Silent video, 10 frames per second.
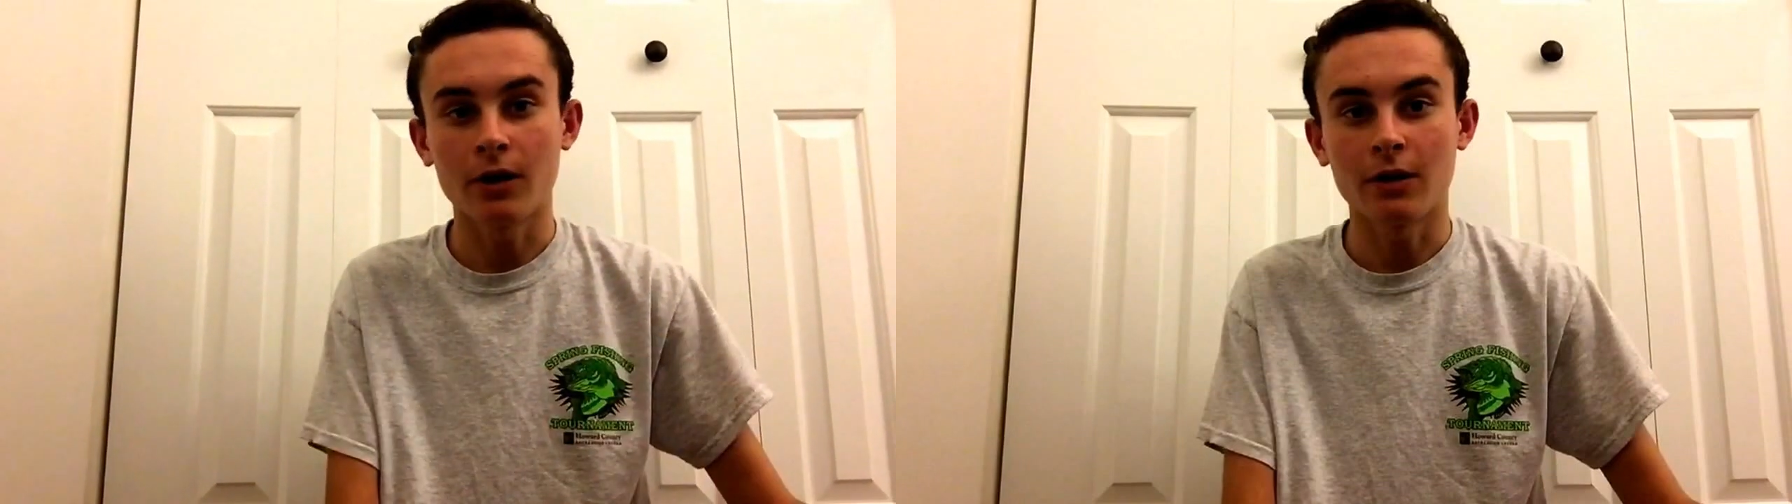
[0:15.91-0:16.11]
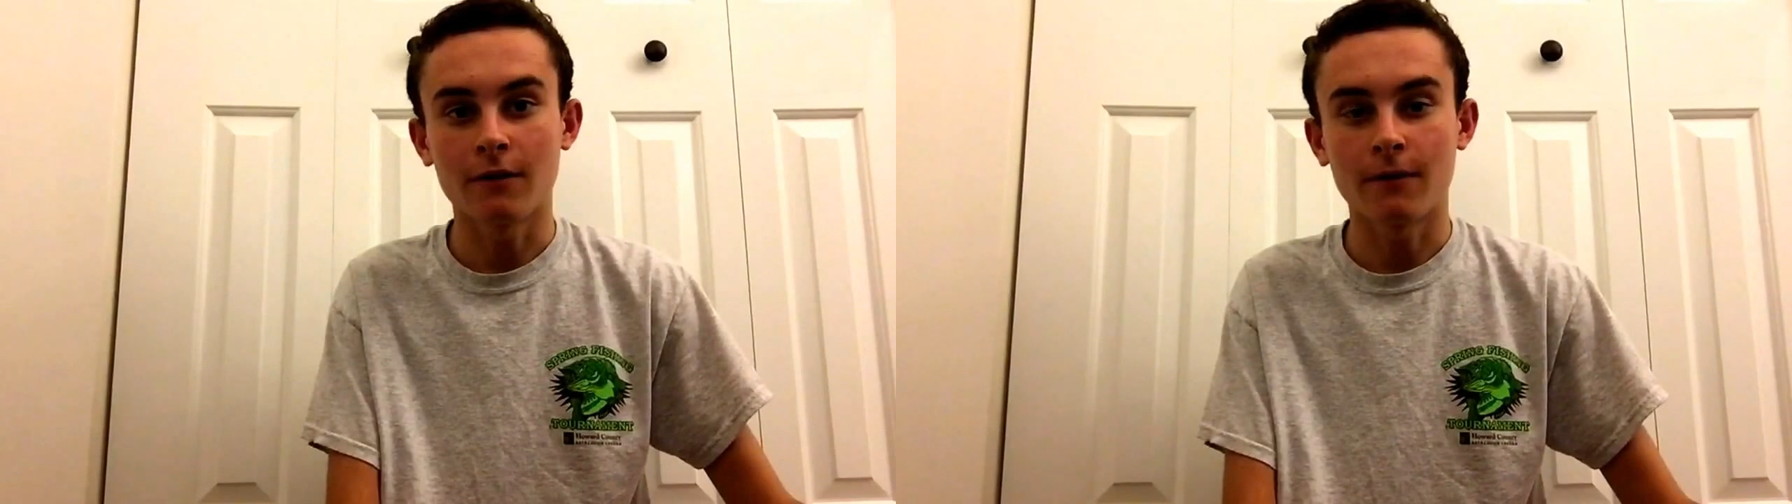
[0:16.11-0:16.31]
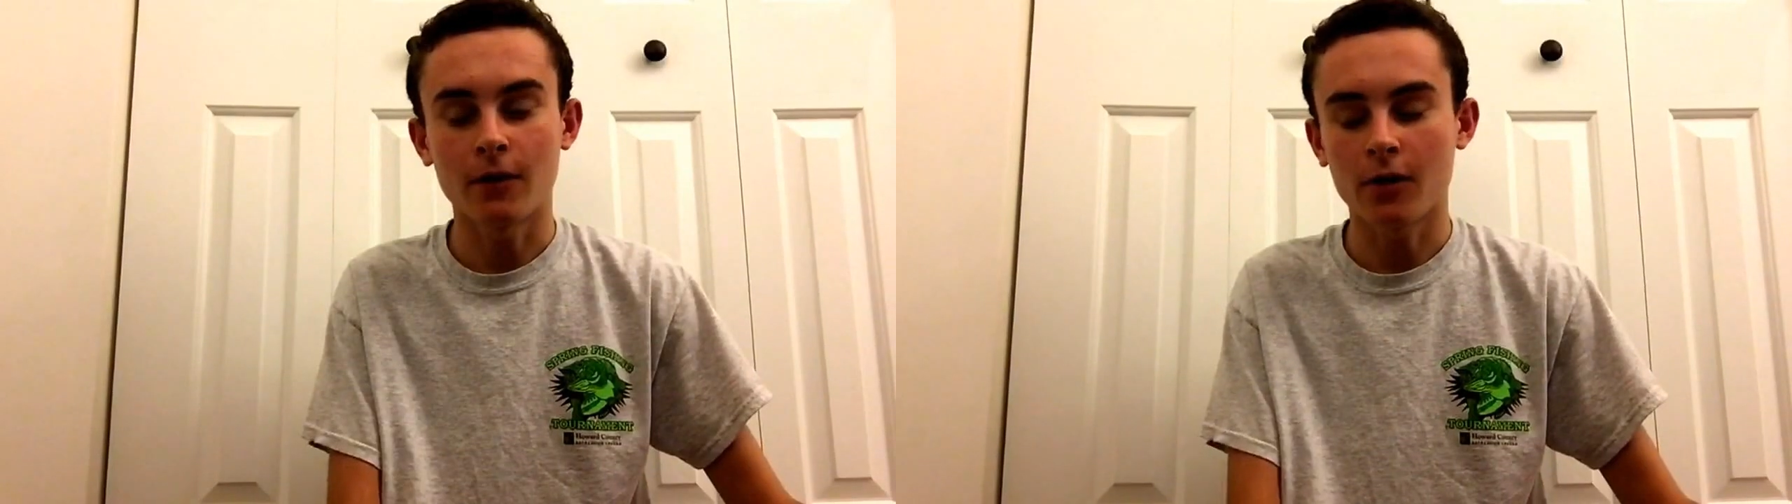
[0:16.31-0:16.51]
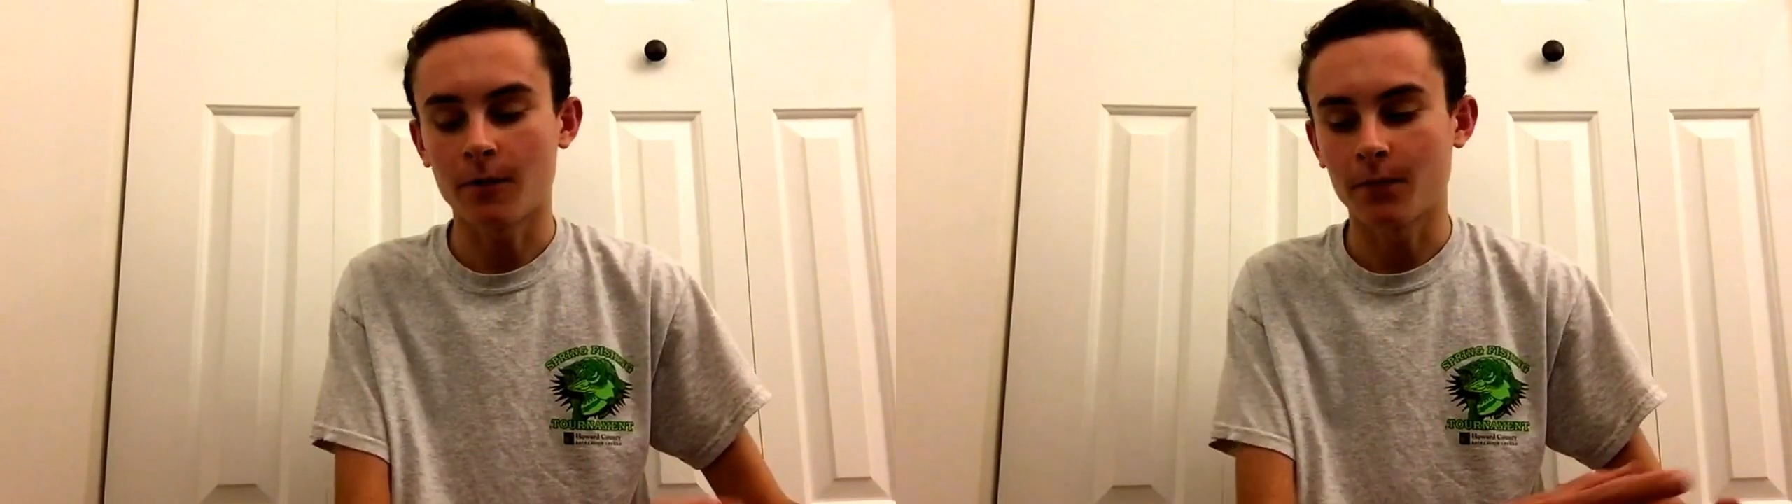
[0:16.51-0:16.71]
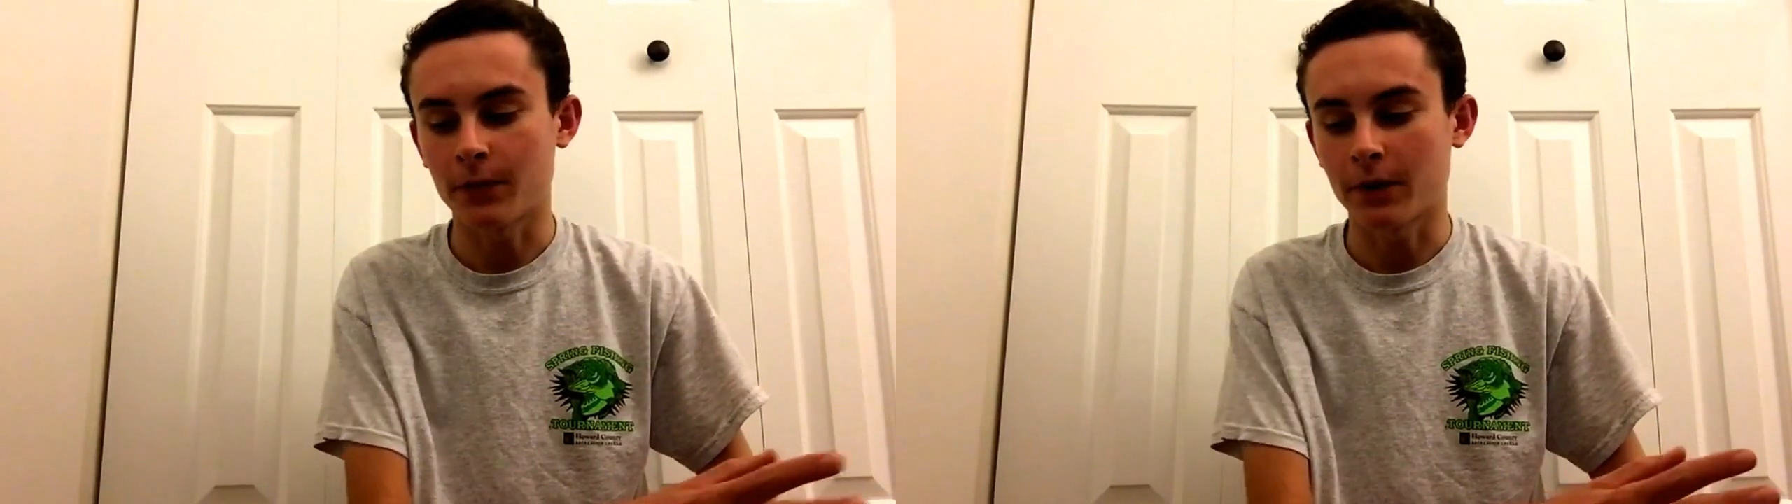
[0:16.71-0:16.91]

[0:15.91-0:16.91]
in the fall